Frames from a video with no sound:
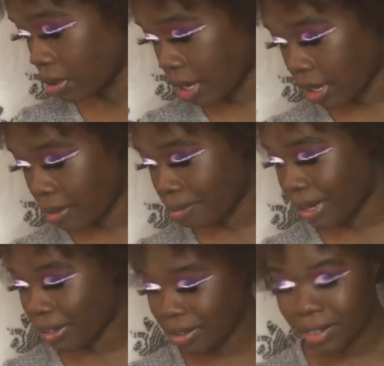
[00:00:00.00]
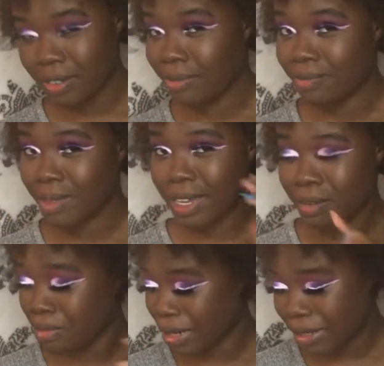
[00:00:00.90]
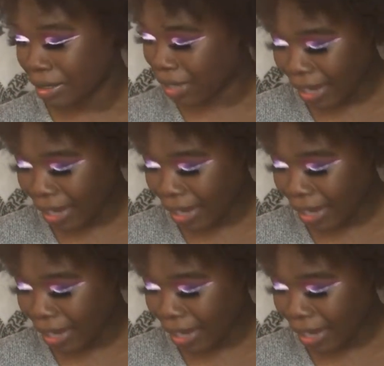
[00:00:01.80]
blotting, but you know, makeup ain't